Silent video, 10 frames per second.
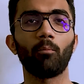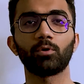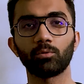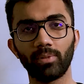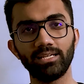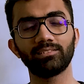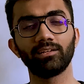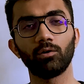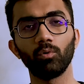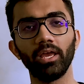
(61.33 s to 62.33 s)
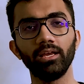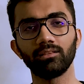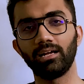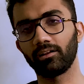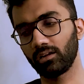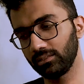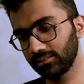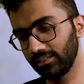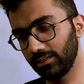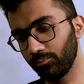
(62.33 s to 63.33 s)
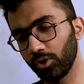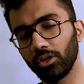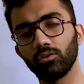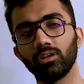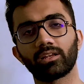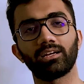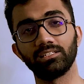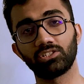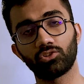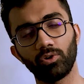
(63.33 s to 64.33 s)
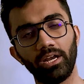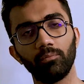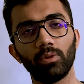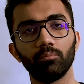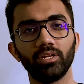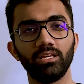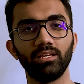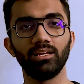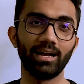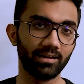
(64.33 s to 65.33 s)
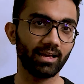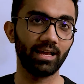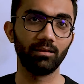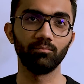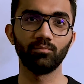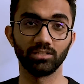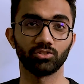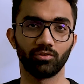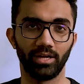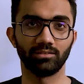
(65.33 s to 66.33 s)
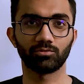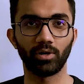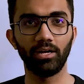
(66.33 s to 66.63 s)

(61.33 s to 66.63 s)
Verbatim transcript: optimized in a way that runs in a particular constrained memory and time constraints,